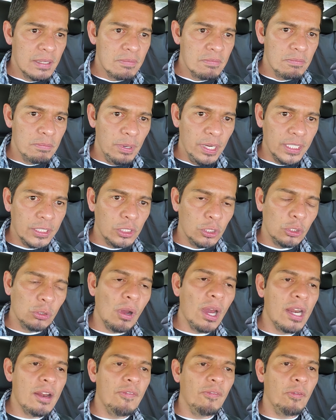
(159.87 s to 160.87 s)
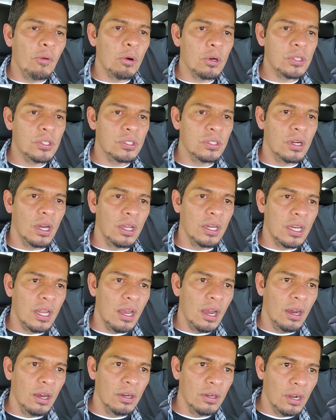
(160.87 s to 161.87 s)
but to try to force it
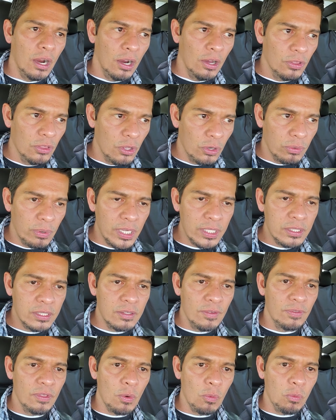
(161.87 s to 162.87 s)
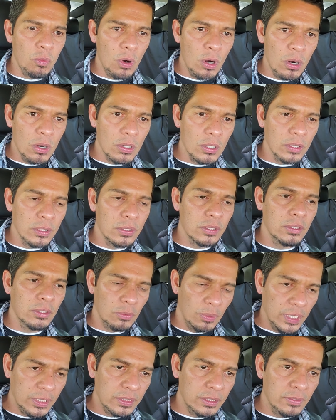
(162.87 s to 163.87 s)
on the rest of the world,
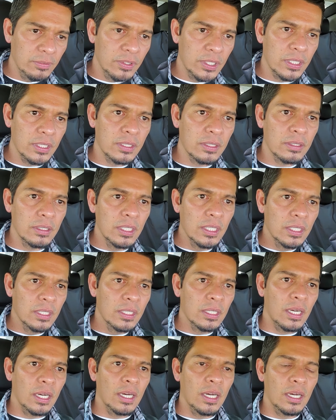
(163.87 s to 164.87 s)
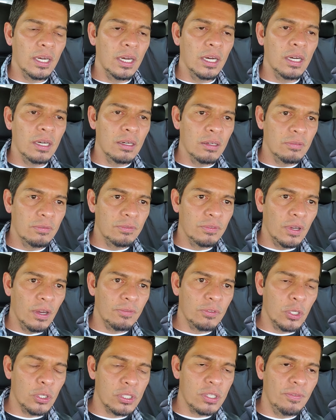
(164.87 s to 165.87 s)
the rest of
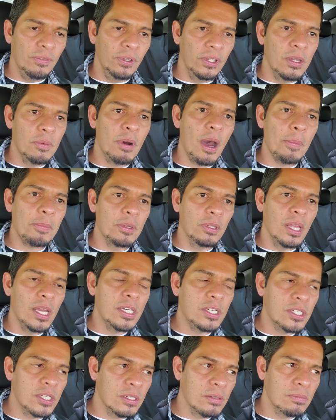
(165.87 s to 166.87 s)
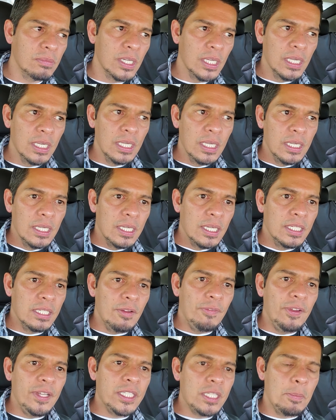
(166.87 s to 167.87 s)
of your civilian population, it
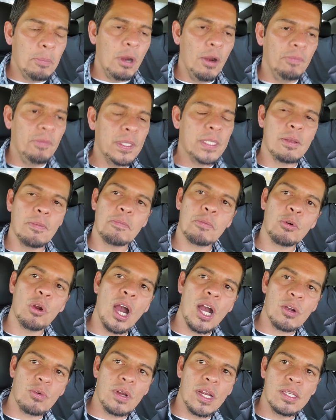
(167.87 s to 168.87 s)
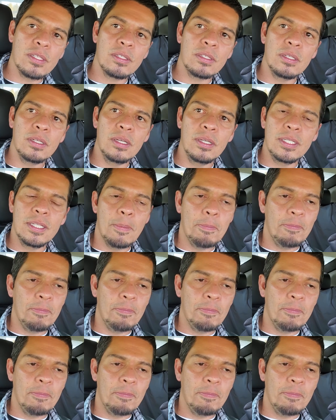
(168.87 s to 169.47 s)
defeats the purpose of progress. It